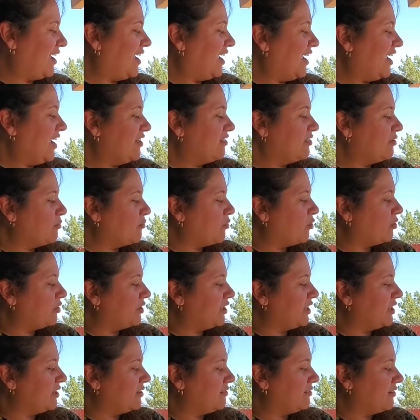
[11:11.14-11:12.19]
In the
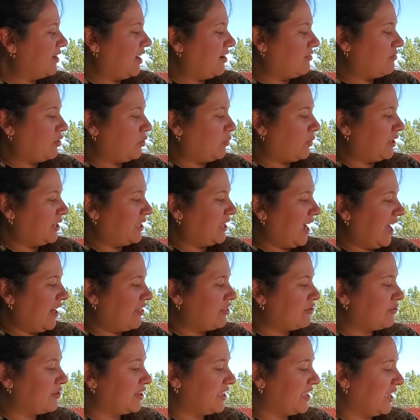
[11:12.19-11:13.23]
morning, everyone
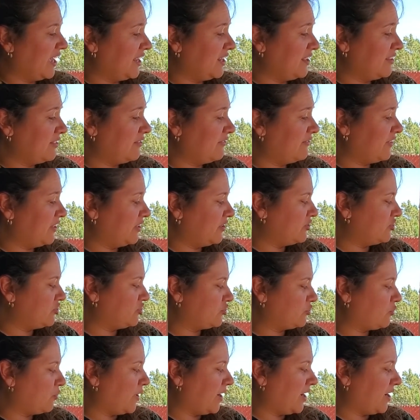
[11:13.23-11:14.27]
gathered again in the village
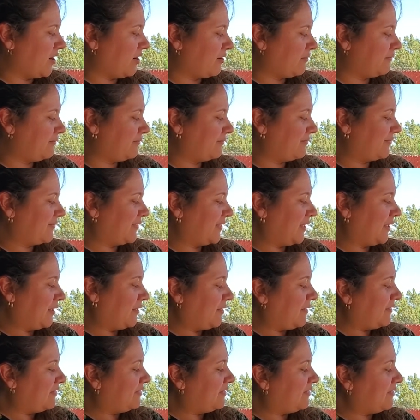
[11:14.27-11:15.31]
square.
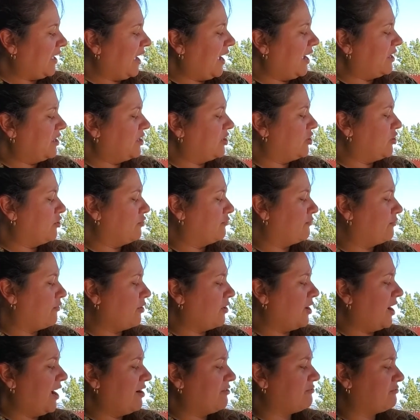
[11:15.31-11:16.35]
"Thank you for
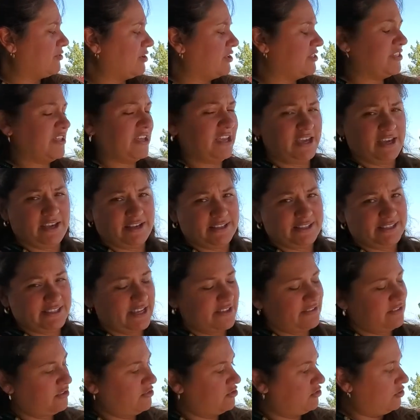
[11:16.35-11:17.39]
everything,"
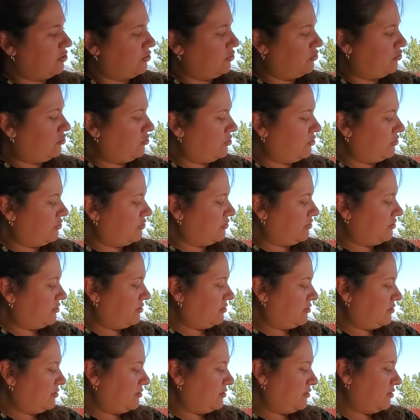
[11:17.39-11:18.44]
said the soldiers.
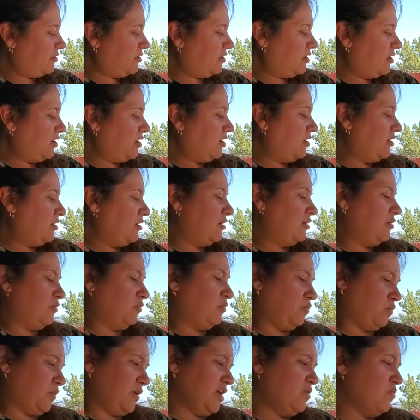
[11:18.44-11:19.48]

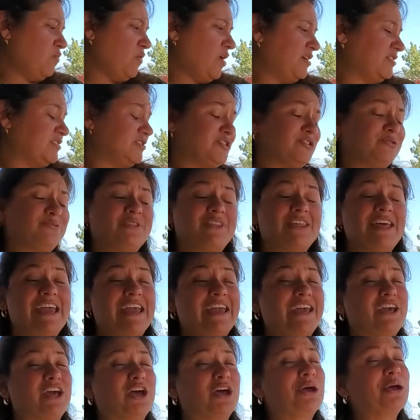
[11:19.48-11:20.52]
"We want to
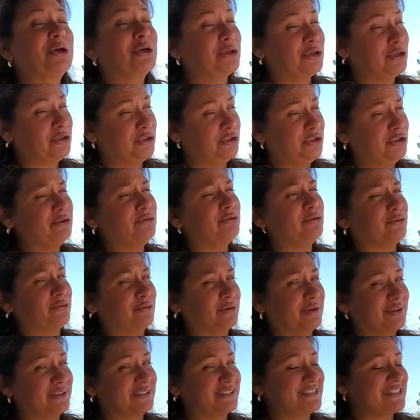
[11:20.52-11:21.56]
thank
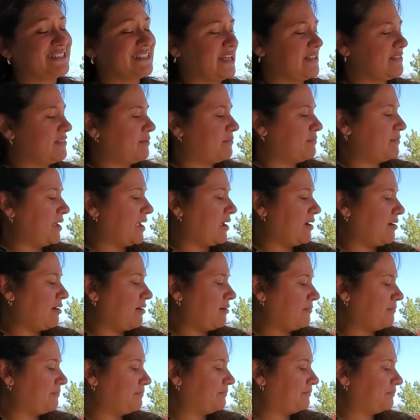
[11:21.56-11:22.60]
you," said the mayor.